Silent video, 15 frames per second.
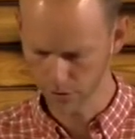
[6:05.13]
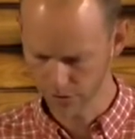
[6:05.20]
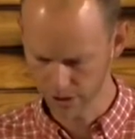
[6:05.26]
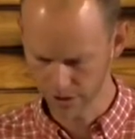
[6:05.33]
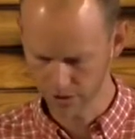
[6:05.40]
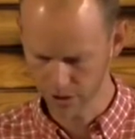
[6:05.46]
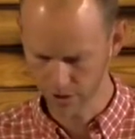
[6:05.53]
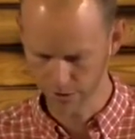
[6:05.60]
after
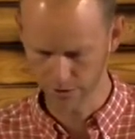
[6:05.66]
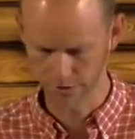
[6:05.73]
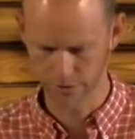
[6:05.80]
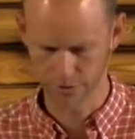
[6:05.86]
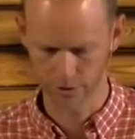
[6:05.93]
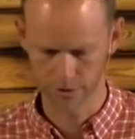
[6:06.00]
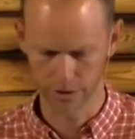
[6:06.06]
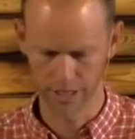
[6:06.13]
six years of
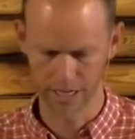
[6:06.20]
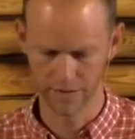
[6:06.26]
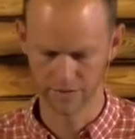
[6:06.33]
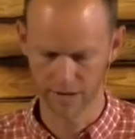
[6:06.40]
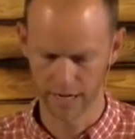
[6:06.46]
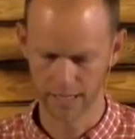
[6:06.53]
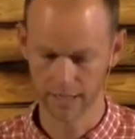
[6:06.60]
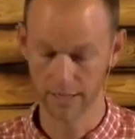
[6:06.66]
searching, he
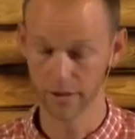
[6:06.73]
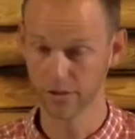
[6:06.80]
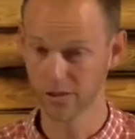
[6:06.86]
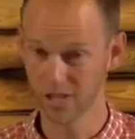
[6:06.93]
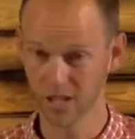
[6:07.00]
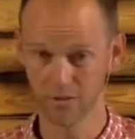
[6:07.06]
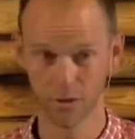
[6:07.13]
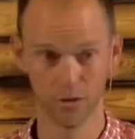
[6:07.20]
finally
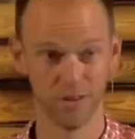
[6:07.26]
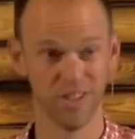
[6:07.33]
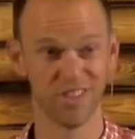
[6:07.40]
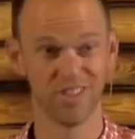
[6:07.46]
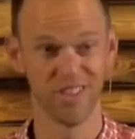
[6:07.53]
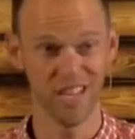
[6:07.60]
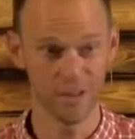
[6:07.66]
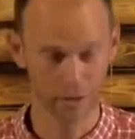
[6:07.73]
discovered the
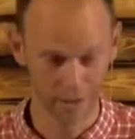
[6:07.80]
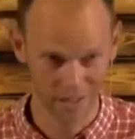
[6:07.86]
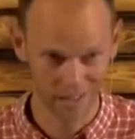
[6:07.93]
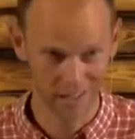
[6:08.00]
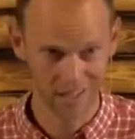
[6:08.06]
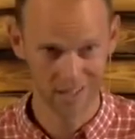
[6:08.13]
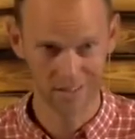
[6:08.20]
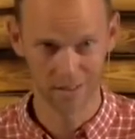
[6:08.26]
secret
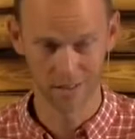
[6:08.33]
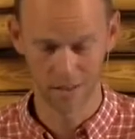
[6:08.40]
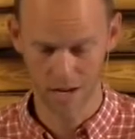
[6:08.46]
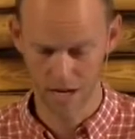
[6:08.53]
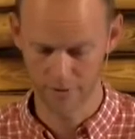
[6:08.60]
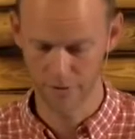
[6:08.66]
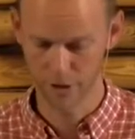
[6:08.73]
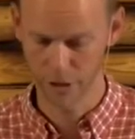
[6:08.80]
to
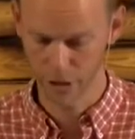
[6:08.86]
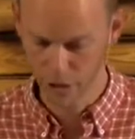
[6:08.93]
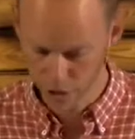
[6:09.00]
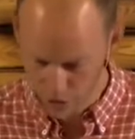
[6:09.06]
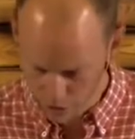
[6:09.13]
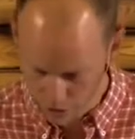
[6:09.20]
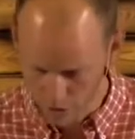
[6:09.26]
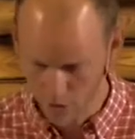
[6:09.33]
life, the
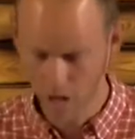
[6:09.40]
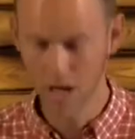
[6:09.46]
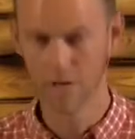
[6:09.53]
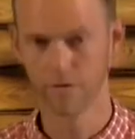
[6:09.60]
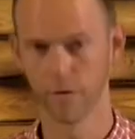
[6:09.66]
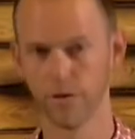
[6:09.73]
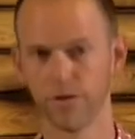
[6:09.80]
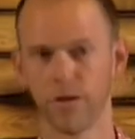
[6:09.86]
cure
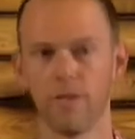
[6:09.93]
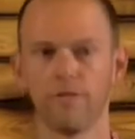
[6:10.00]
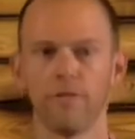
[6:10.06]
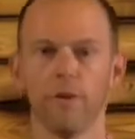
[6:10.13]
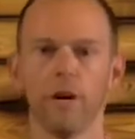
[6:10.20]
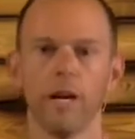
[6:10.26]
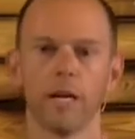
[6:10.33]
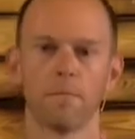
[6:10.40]
for
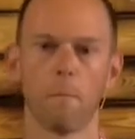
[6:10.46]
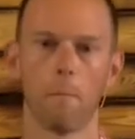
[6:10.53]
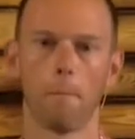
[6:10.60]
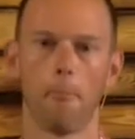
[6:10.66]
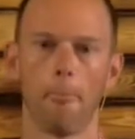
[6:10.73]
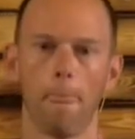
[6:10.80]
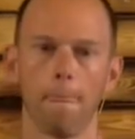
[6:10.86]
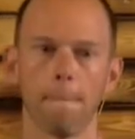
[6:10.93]
suffering
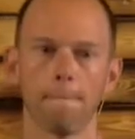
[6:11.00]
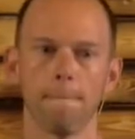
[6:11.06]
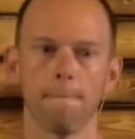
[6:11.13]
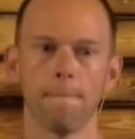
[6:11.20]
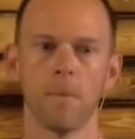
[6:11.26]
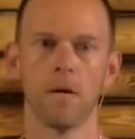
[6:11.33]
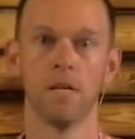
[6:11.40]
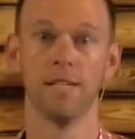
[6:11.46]

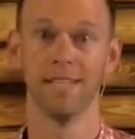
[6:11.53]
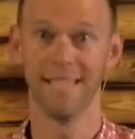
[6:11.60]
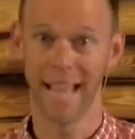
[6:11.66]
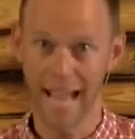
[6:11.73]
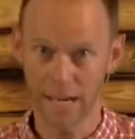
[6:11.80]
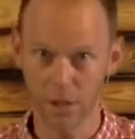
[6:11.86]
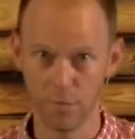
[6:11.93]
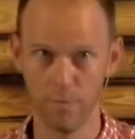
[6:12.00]

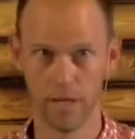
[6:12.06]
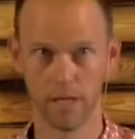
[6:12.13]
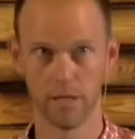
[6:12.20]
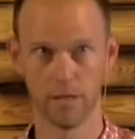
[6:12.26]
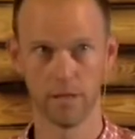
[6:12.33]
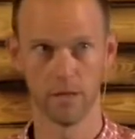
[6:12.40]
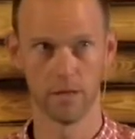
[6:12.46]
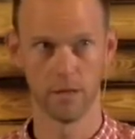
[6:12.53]

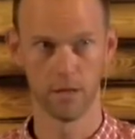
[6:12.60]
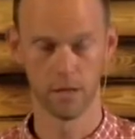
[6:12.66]
detachment.